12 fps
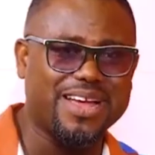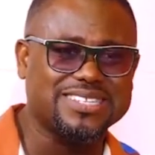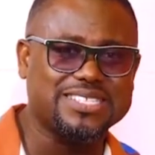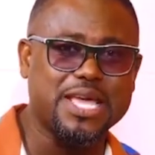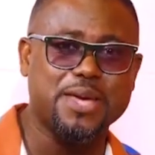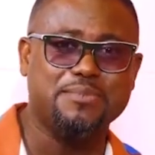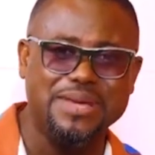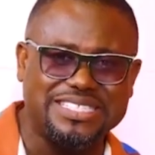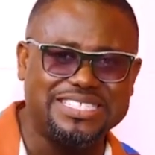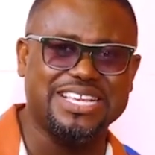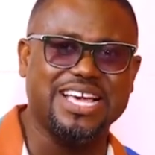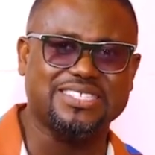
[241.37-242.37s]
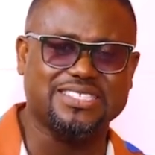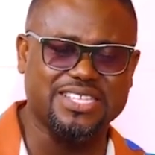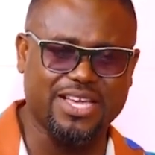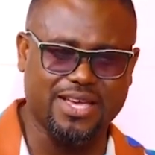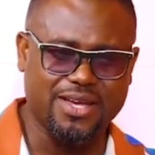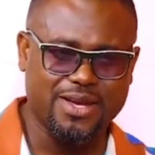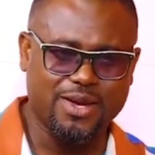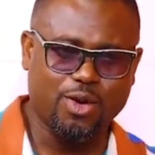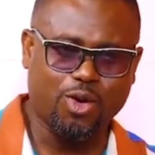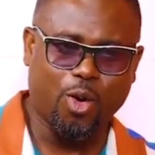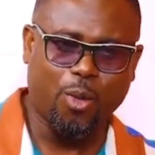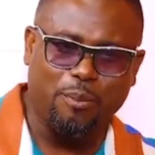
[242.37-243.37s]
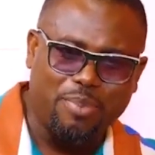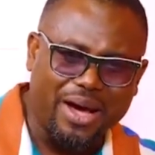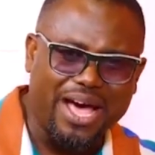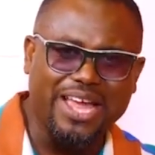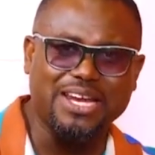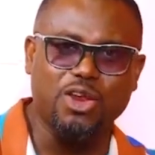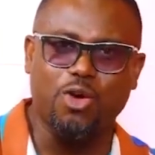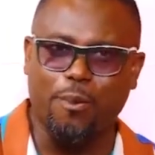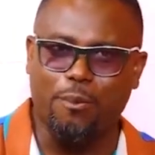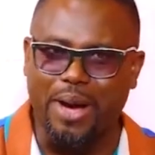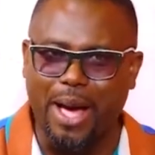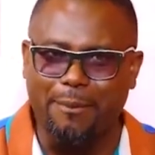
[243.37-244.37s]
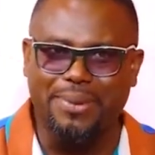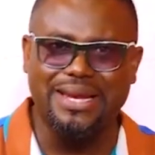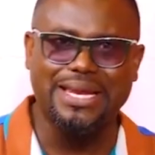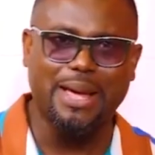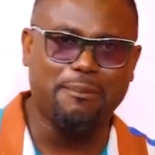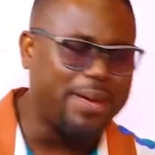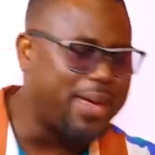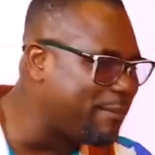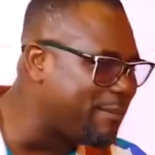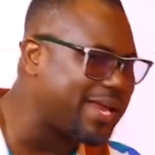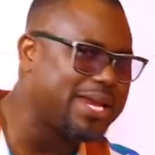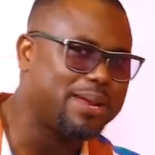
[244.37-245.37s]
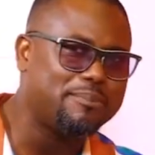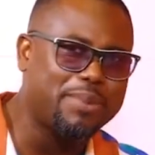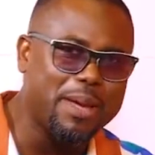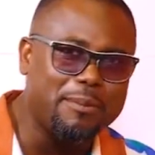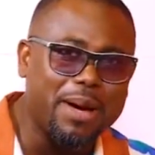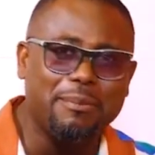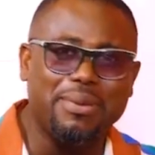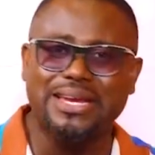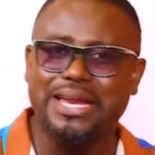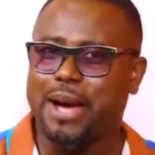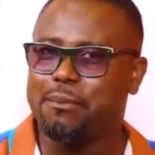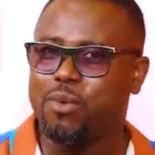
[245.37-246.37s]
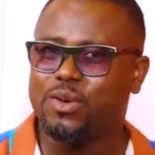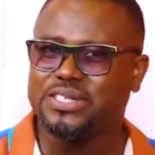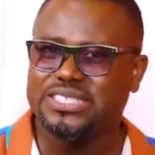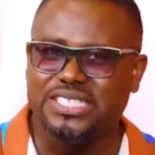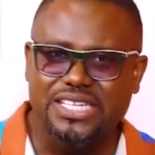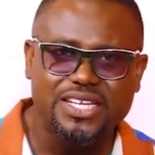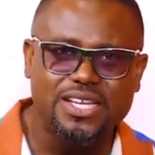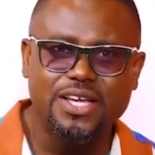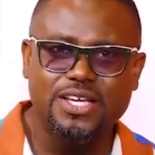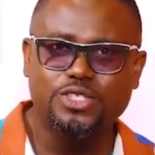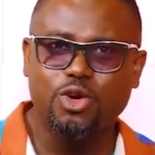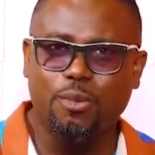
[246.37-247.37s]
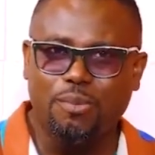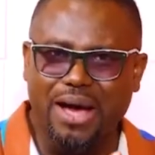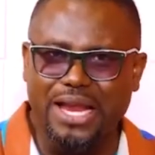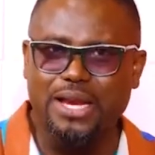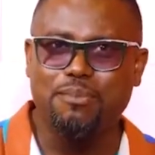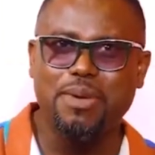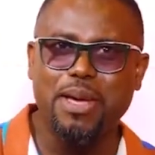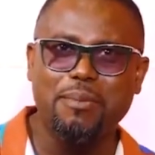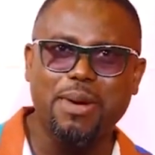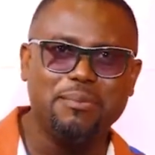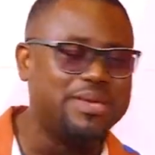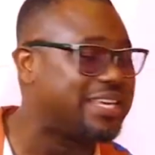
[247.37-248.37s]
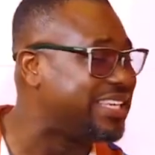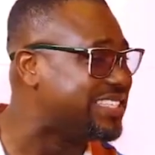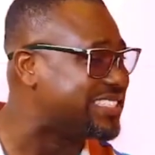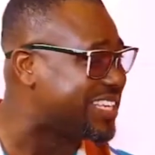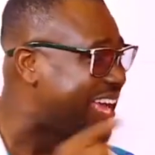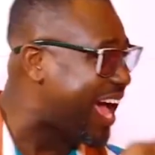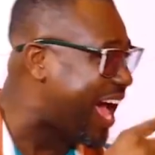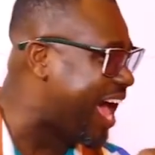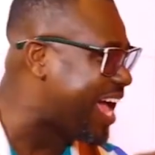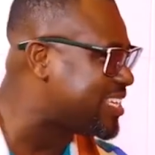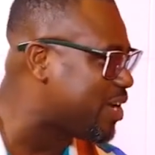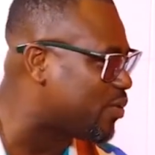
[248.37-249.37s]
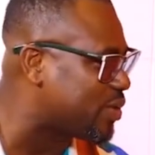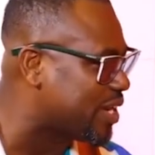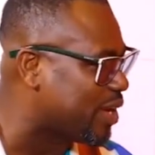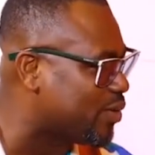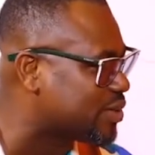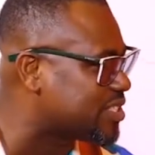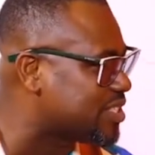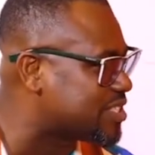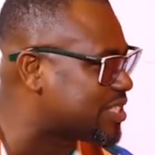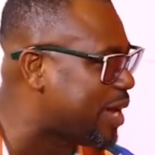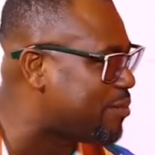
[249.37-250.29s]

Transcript: brasse a bit ya say obani obabe da be money be ma be da bonti so bani be ma be kisi and ya would what is